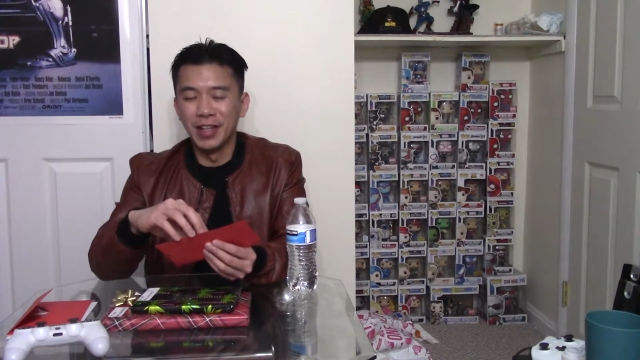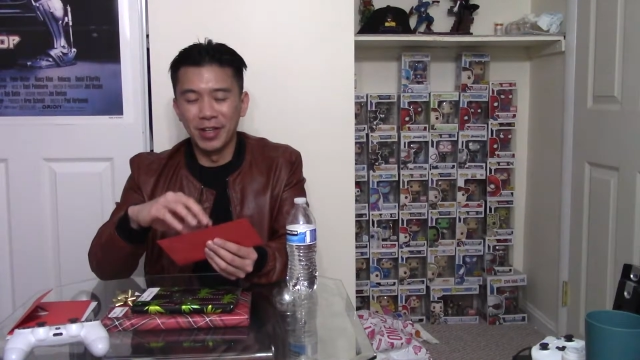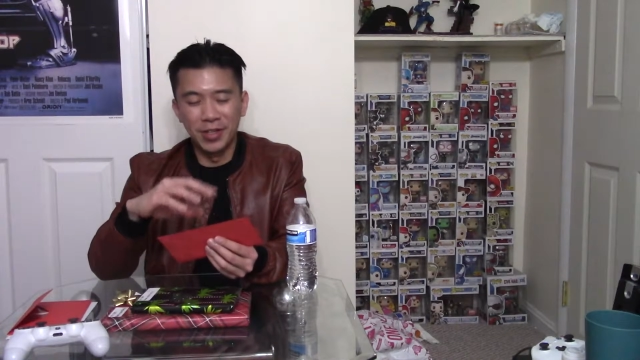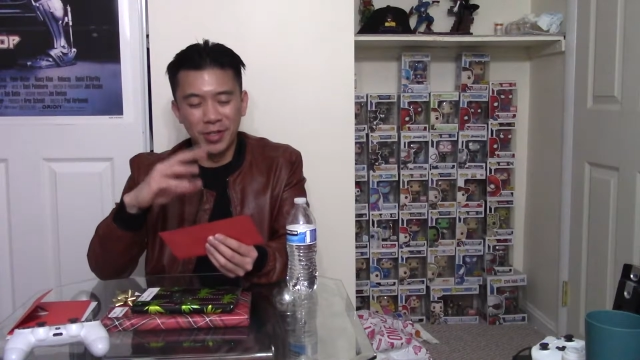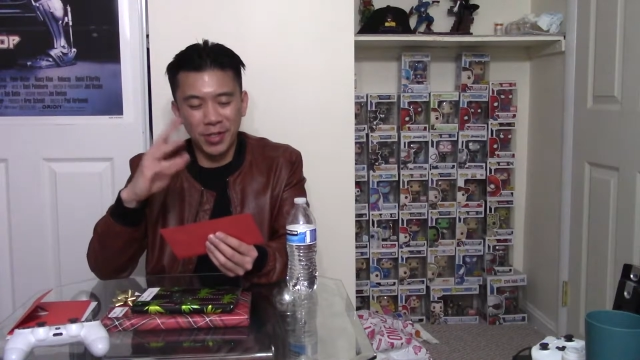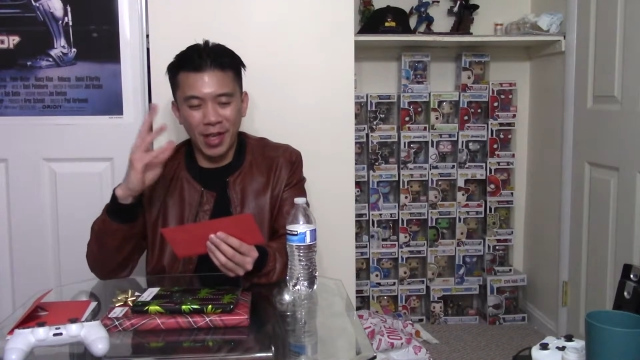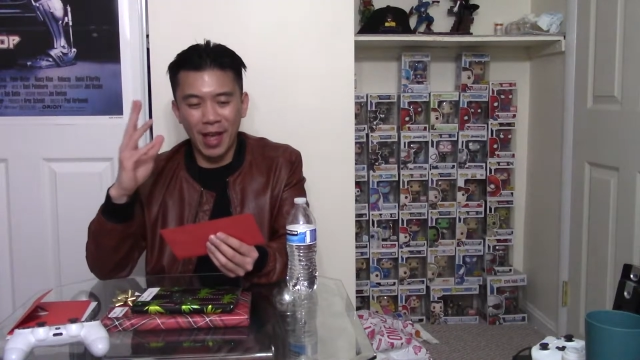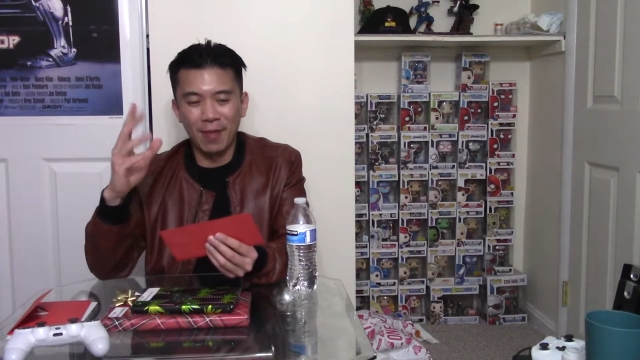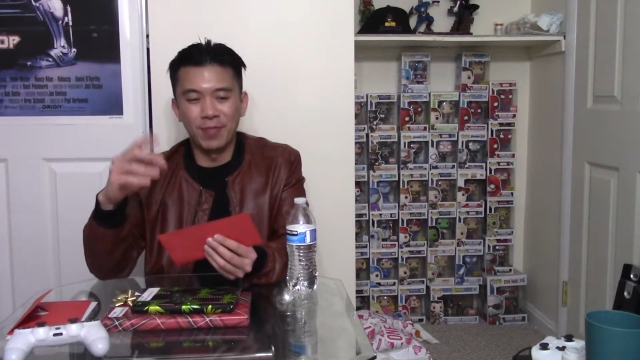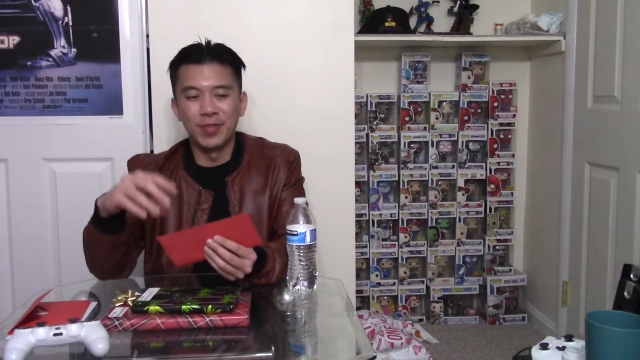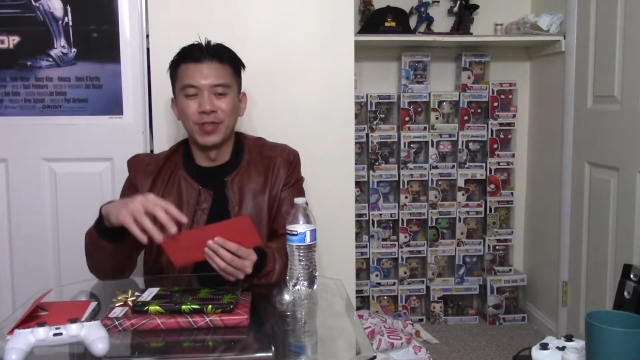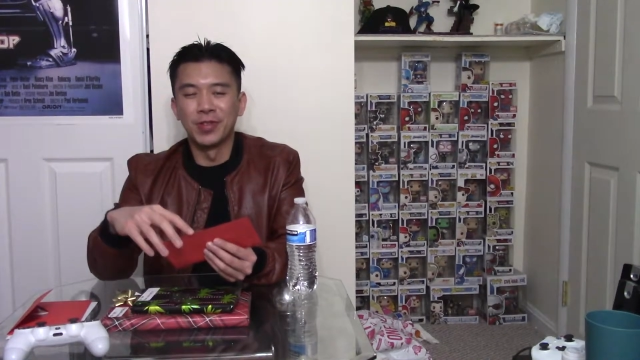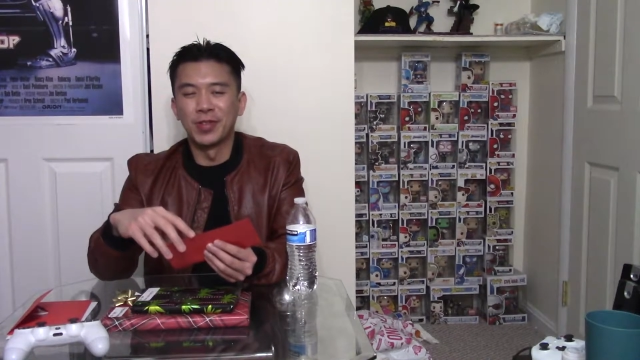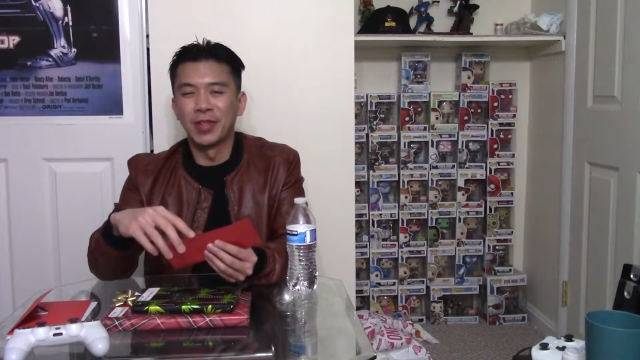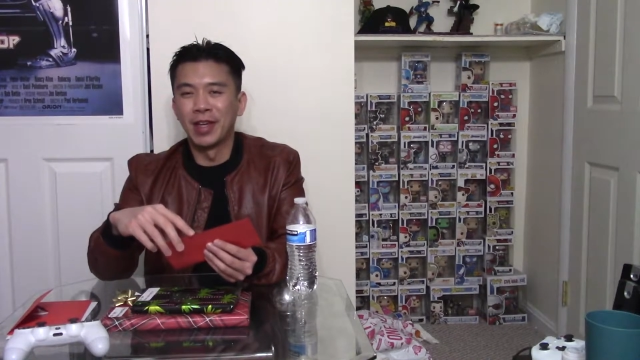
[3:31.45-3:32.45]
It just
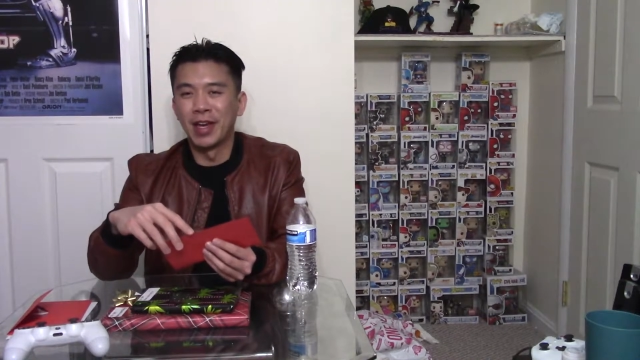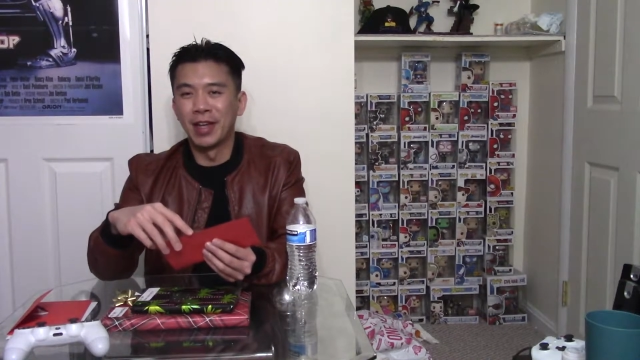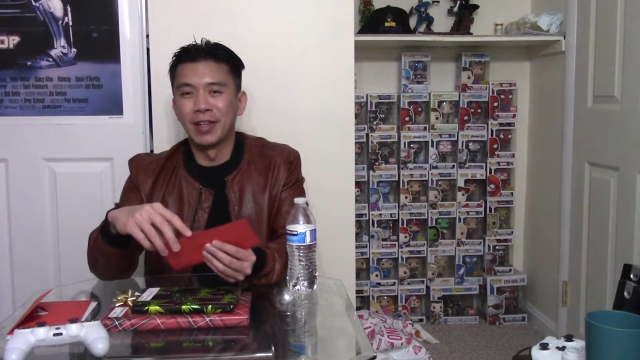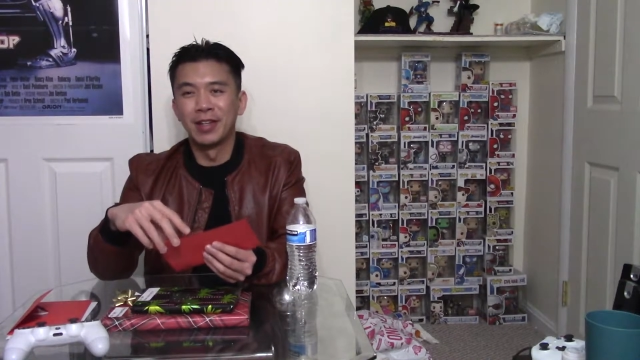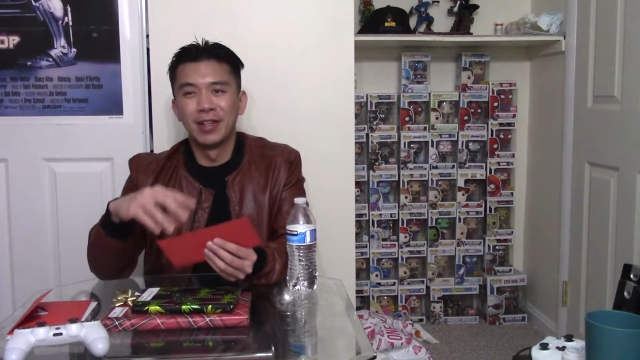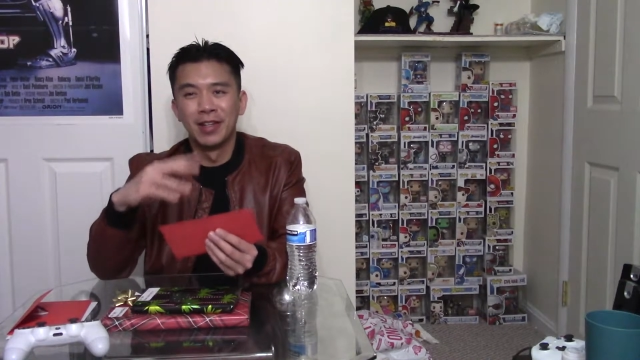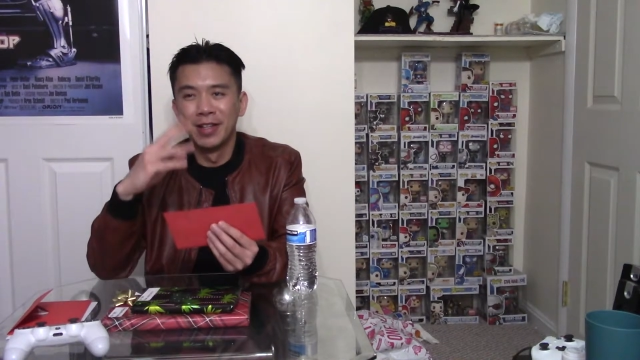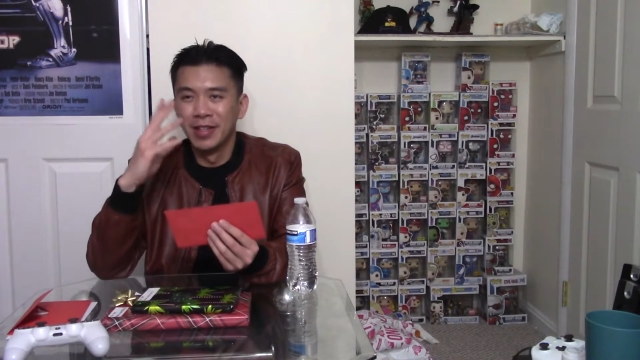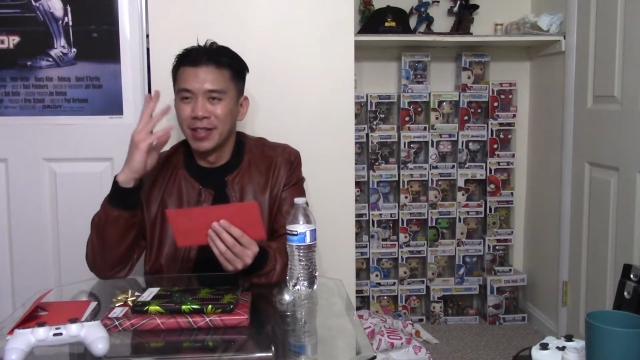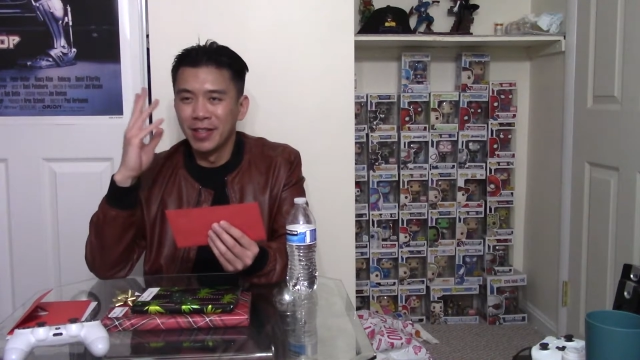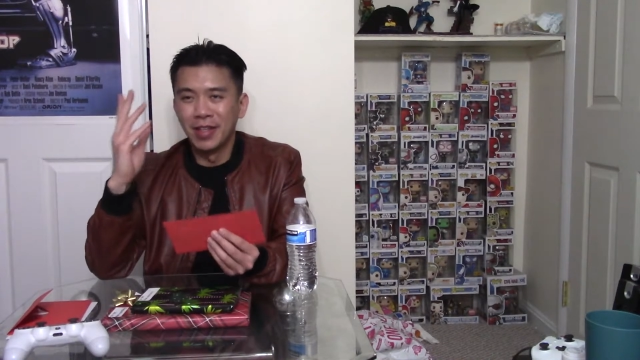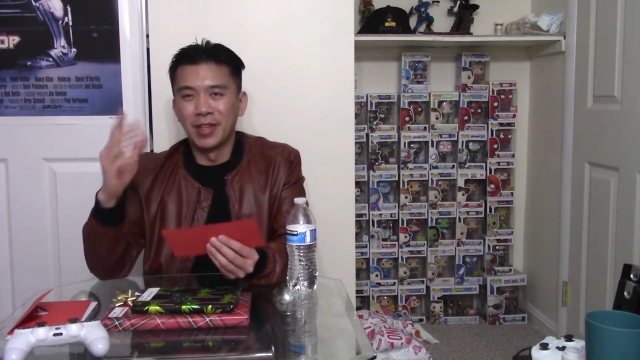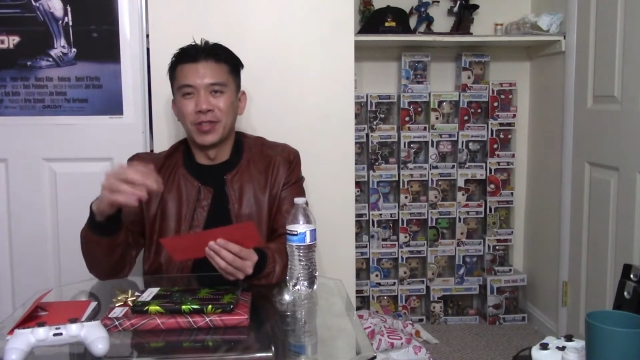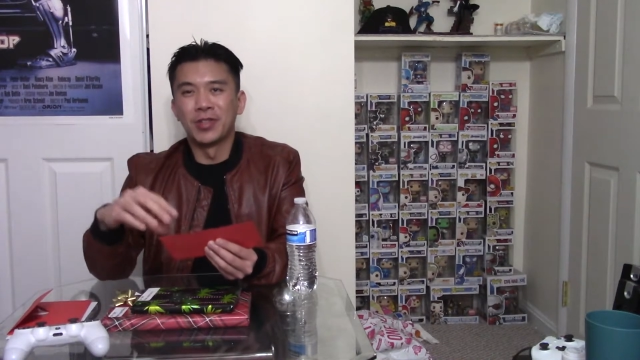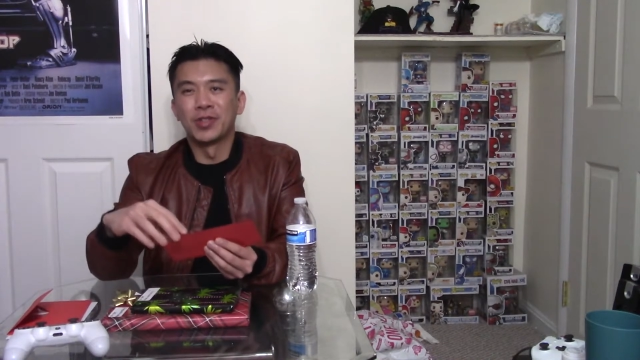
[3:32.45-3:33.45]
happens that that's